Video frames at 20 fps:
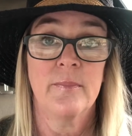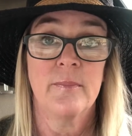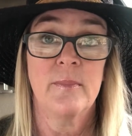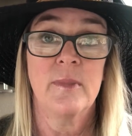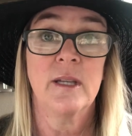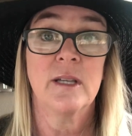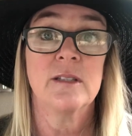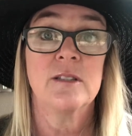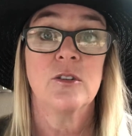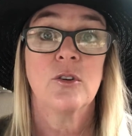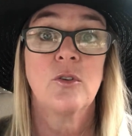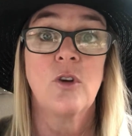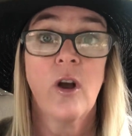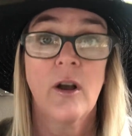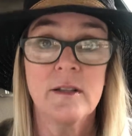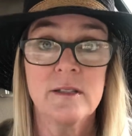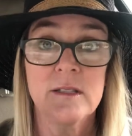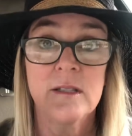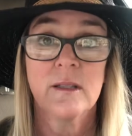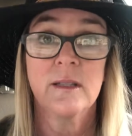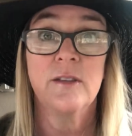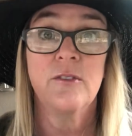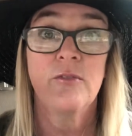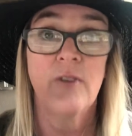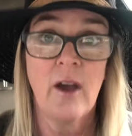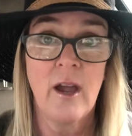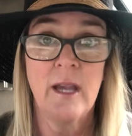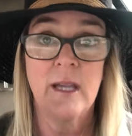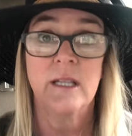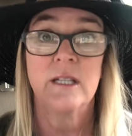Because they're constantly
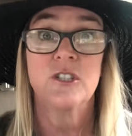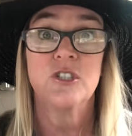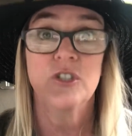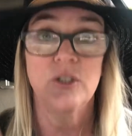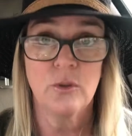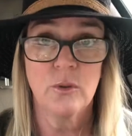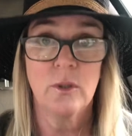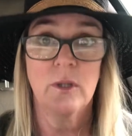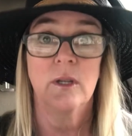vying at you.